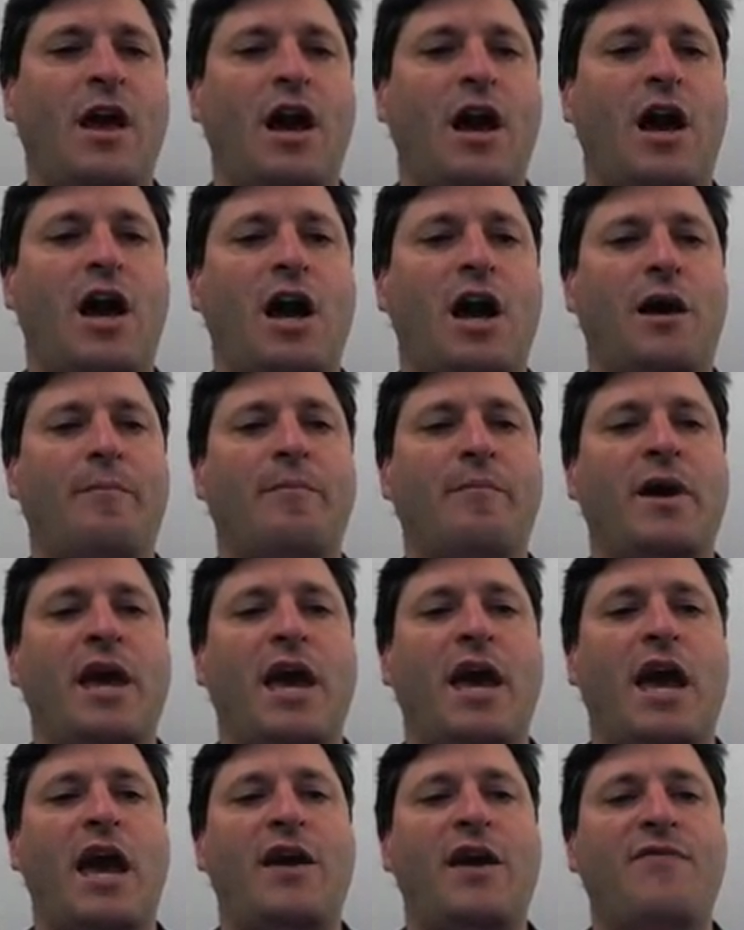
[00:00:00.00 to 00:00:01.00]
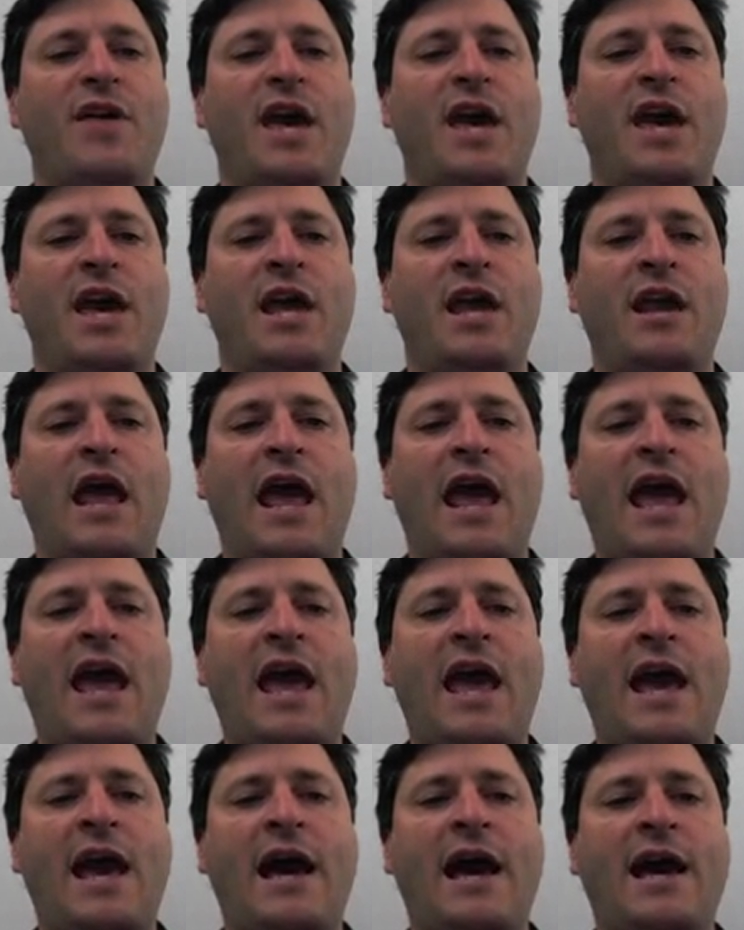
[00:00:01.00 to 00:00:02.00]
And then
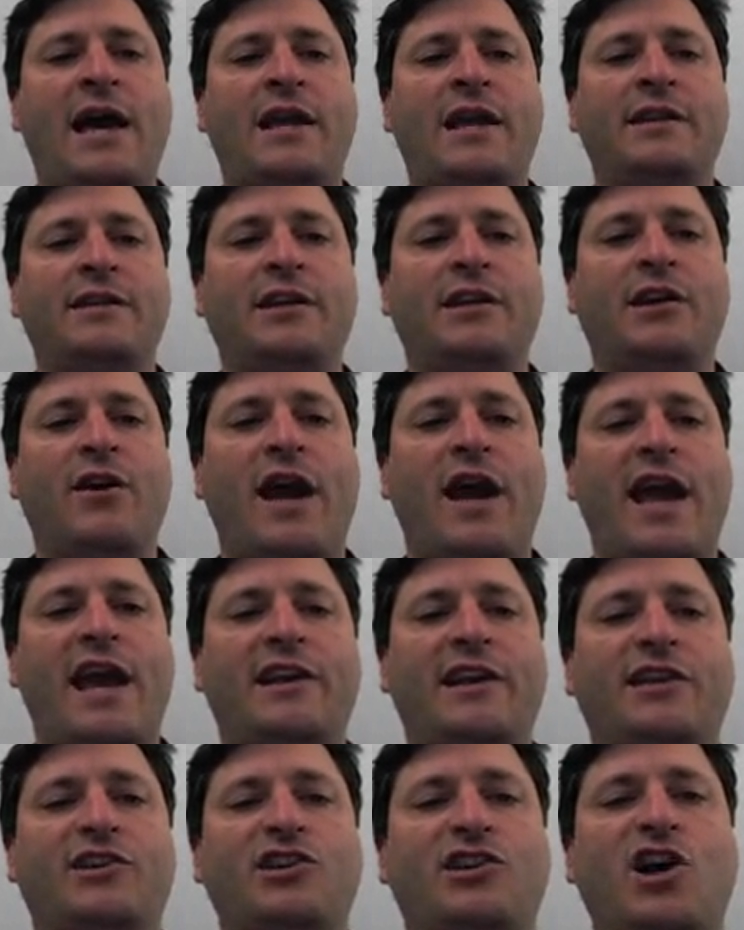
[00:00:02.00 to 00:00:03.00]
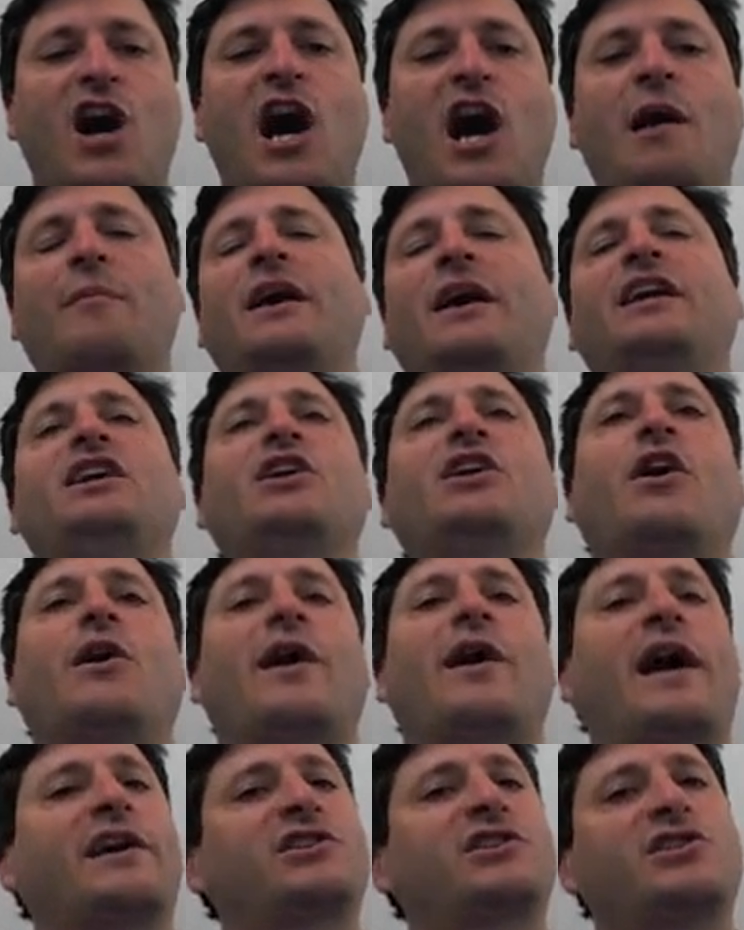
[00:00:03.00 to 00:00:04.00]
here I added comma
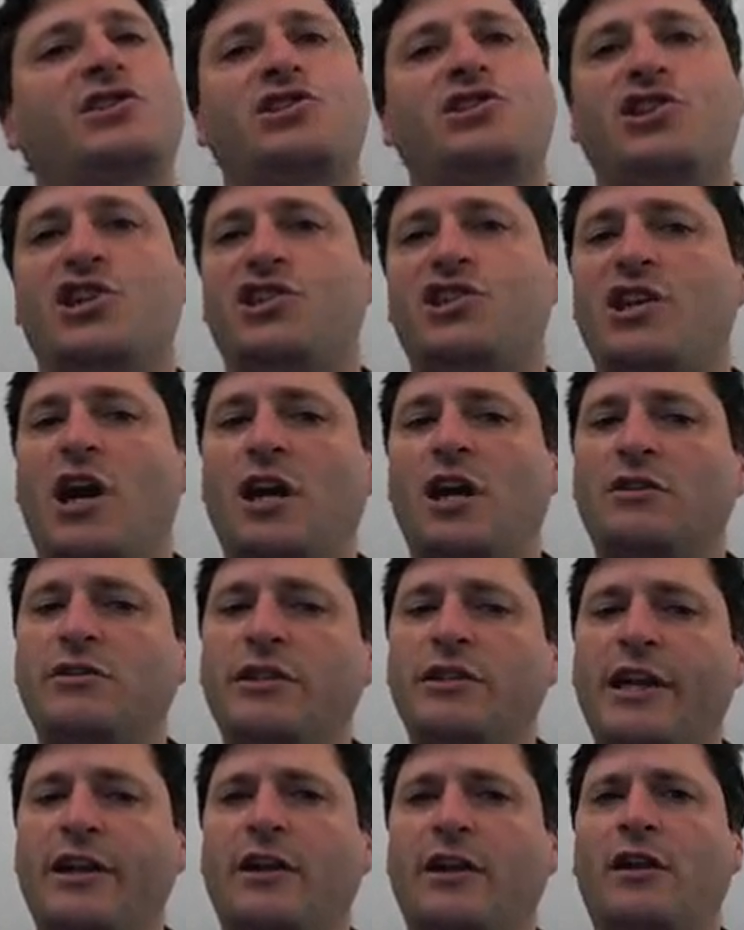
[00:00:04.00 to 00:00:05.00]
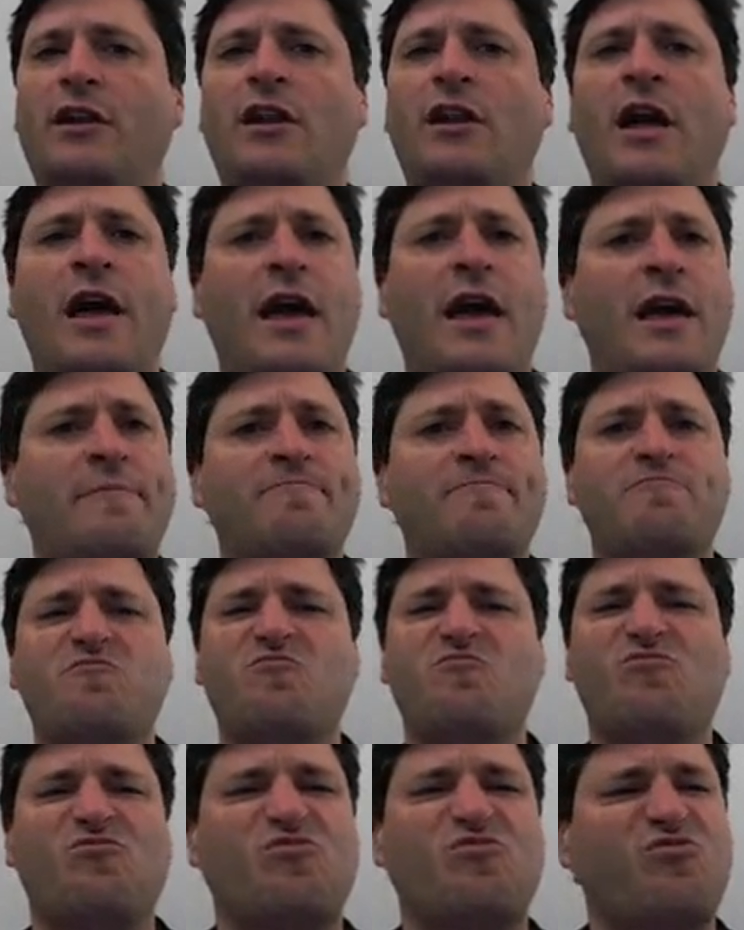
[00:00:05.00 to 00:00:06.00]
ERX, just a little
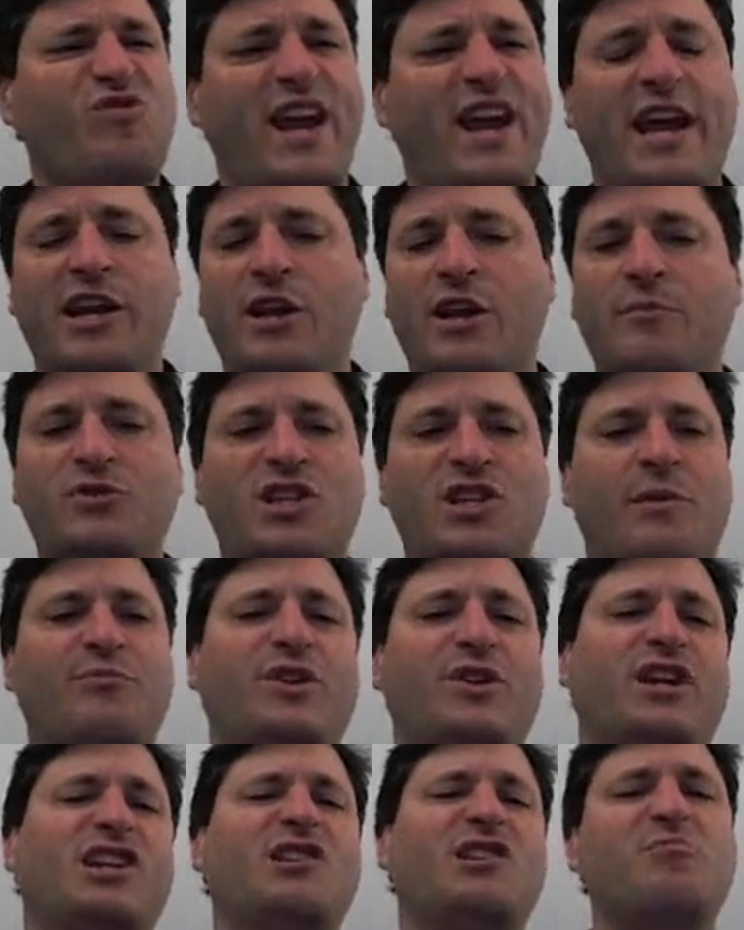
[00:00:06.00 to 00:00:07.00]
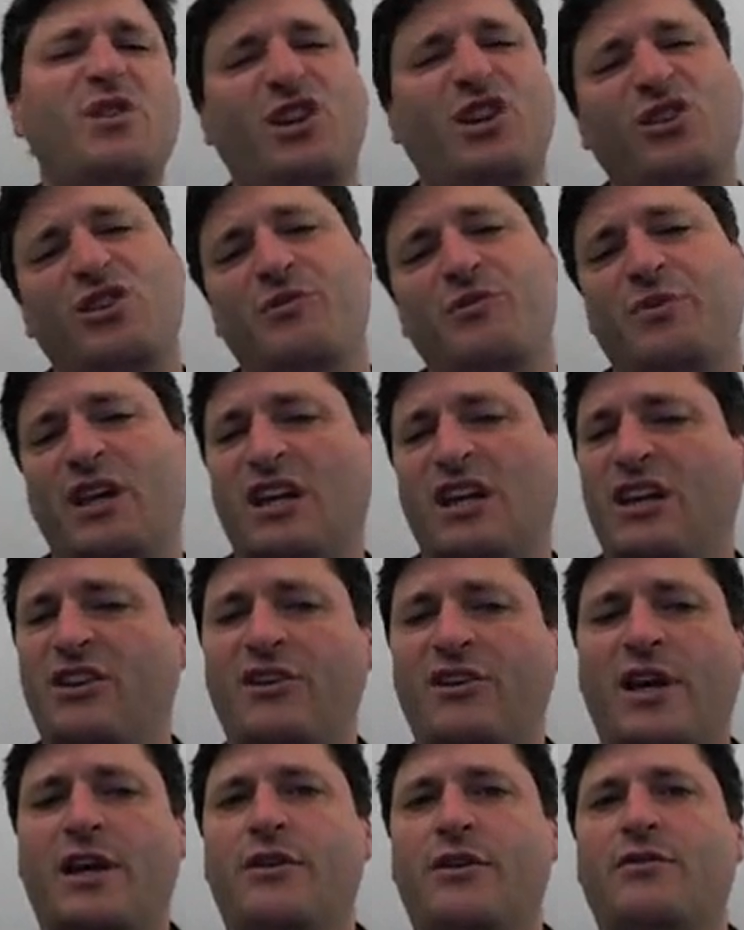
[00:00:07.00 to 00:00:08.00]
random something in the middle or the beginning and
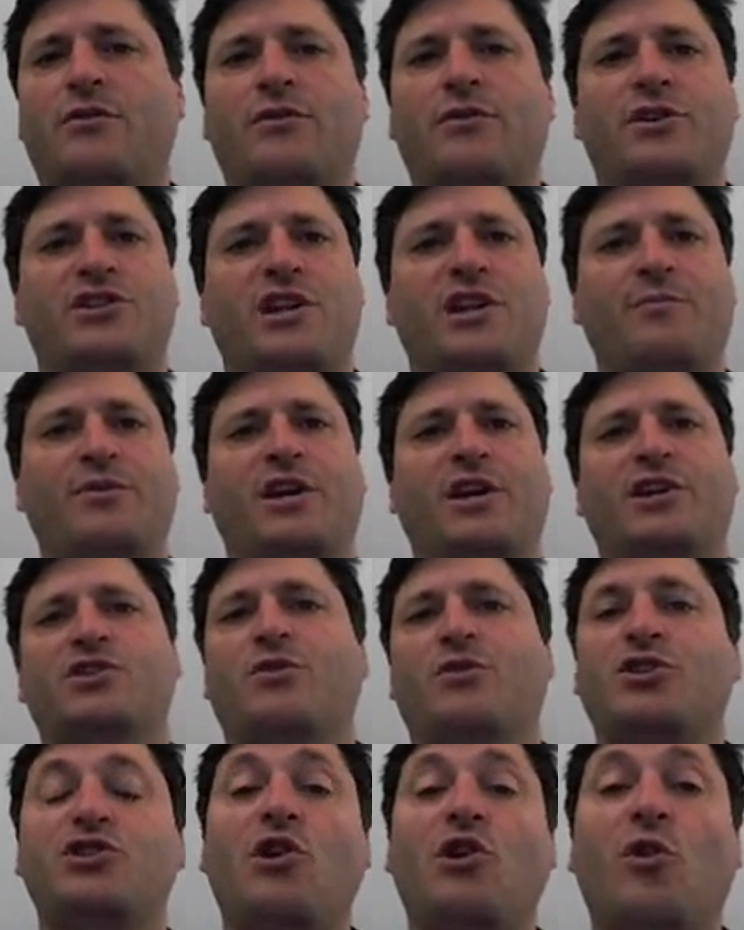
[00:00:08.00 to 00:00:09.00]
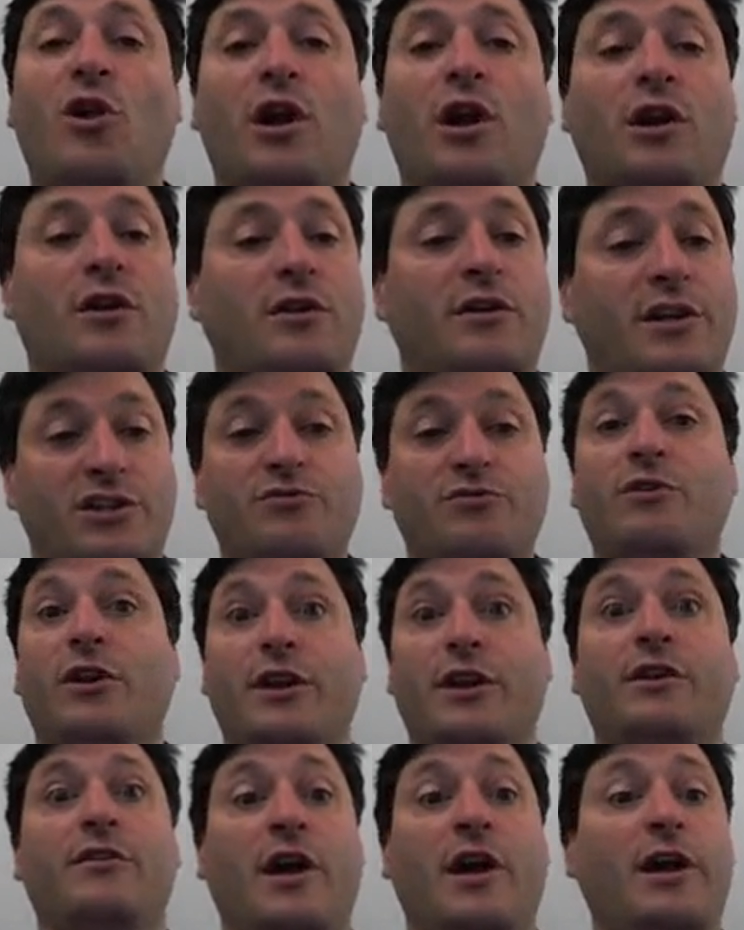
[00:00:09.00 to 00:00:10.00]
the end or something, so it's
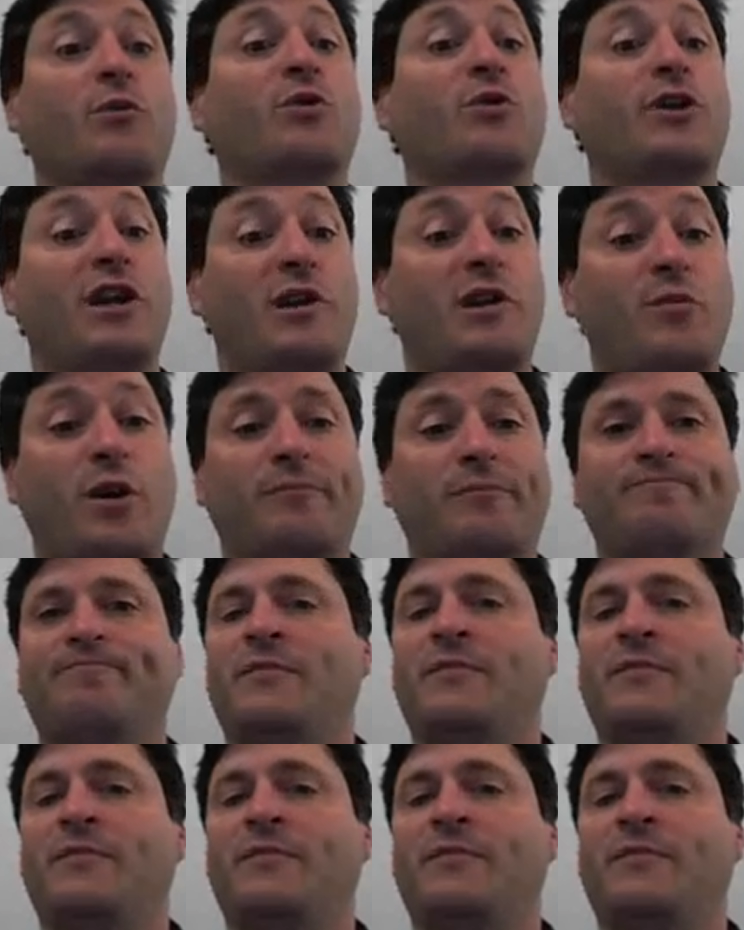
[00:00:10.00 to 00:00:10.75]
really not a word anymore.